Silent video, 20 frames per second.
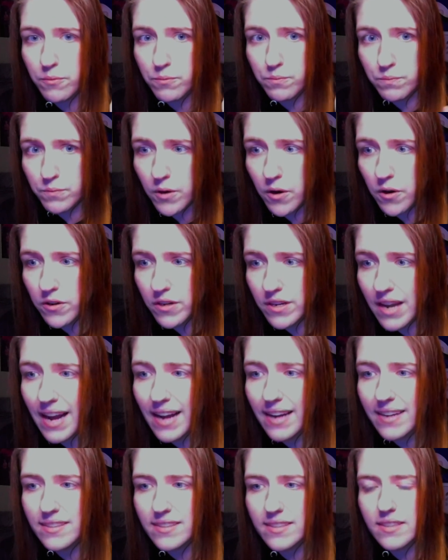
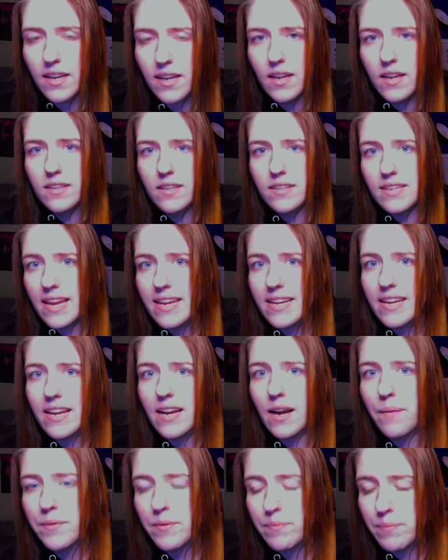not taking
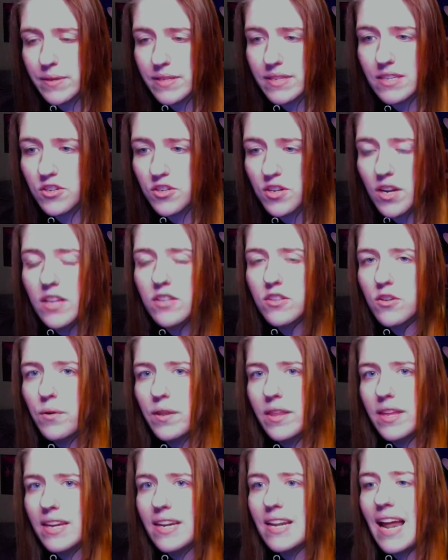up the position. And so
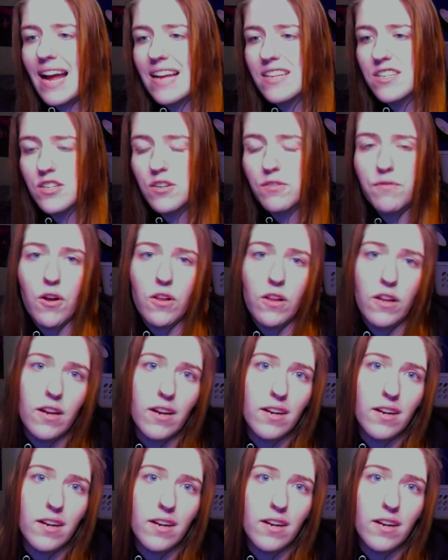then it has to fall on to